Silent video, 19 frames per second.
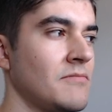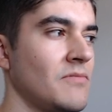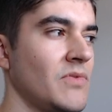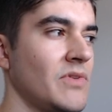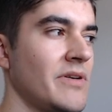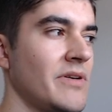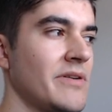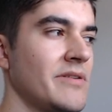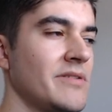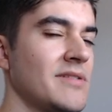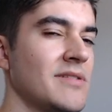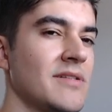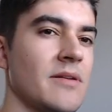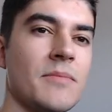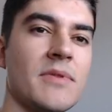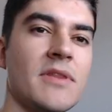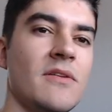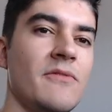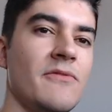there is
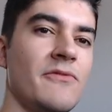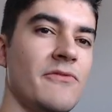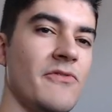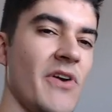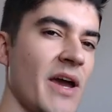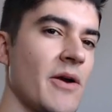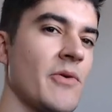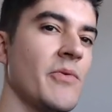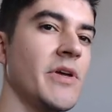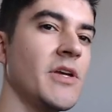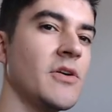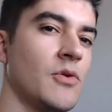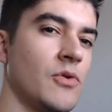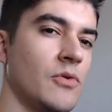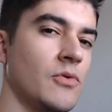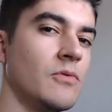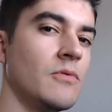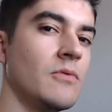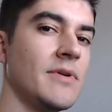something very
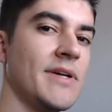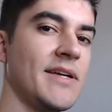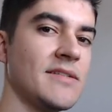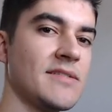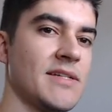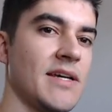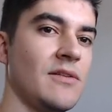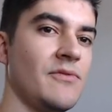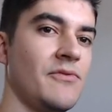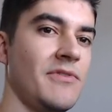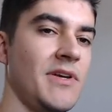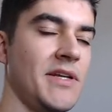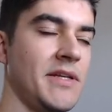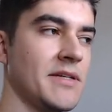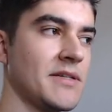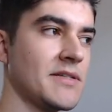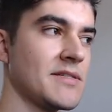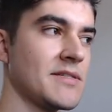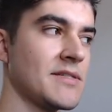cool inside
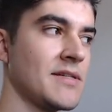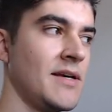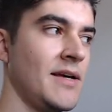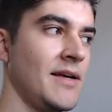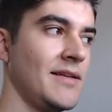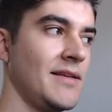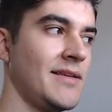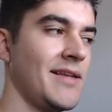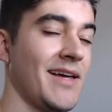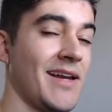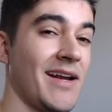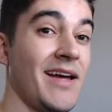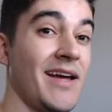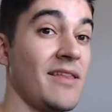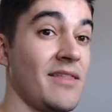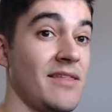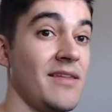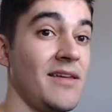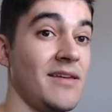Phoenix that I
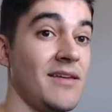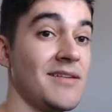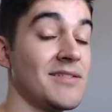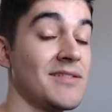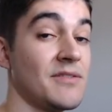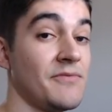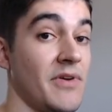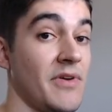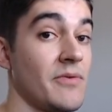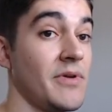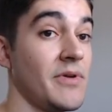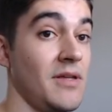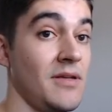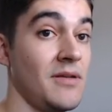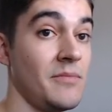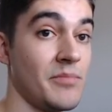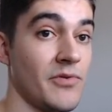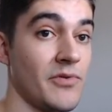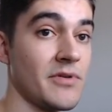think it's very
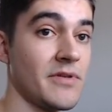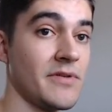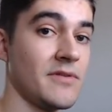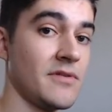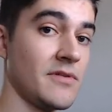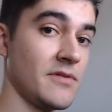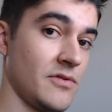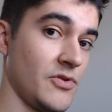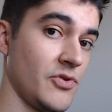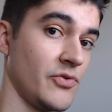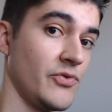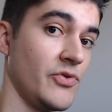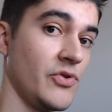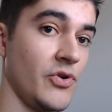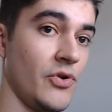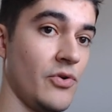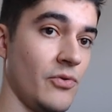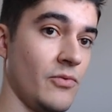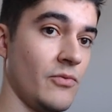important to
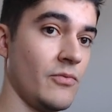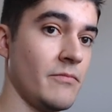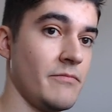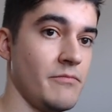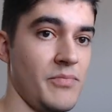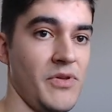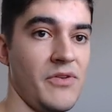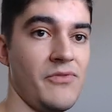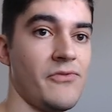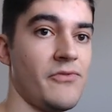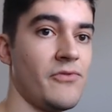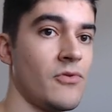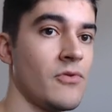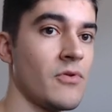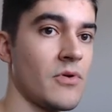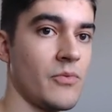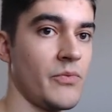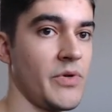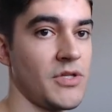know
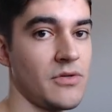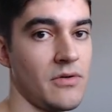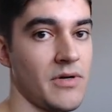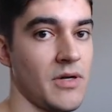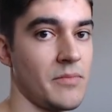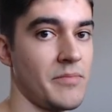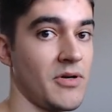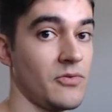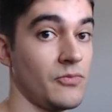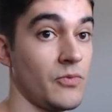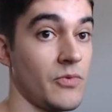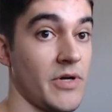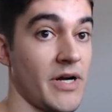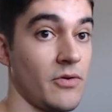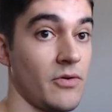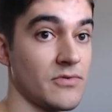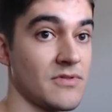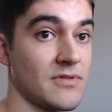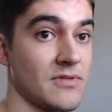before we talk about
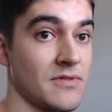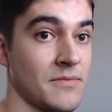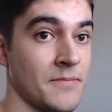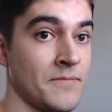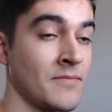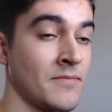routes.